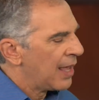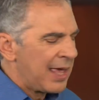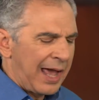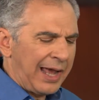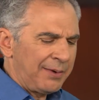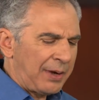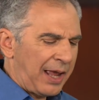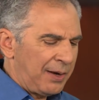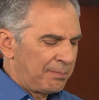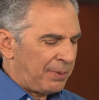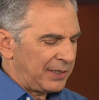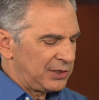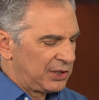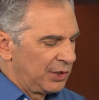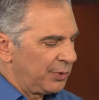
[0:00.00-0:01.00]
And
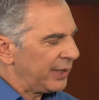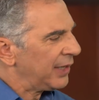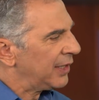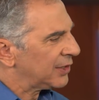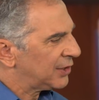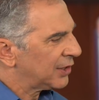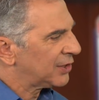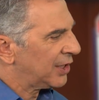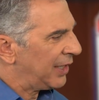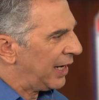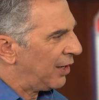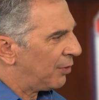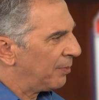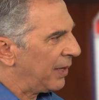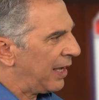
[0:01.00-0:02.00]
by doing this, it's going to
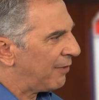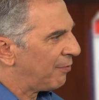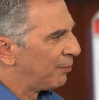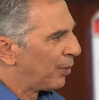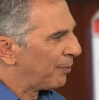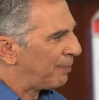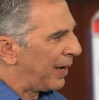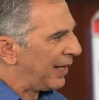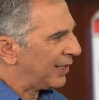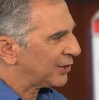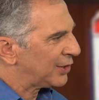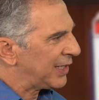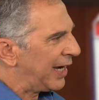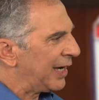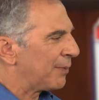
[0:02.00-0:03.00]
help me have a more
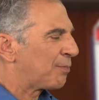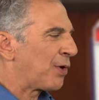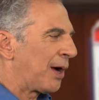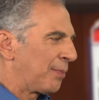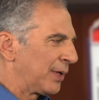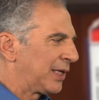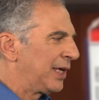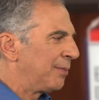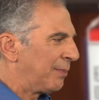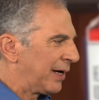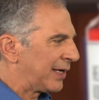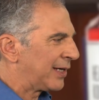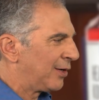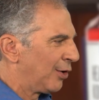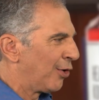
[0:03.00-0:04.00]
balanced diet, probably keep my
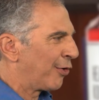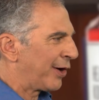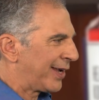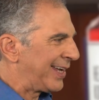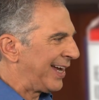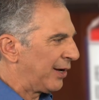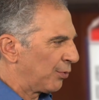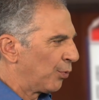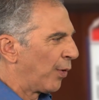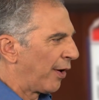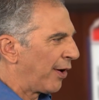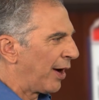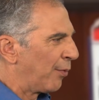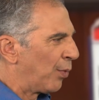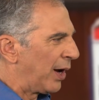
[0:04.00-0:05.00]
caloric count
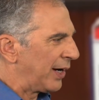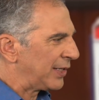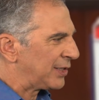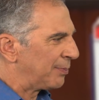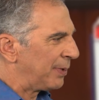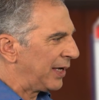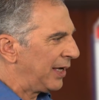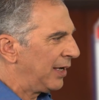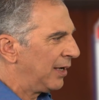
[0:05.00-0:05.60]
where I want it to be.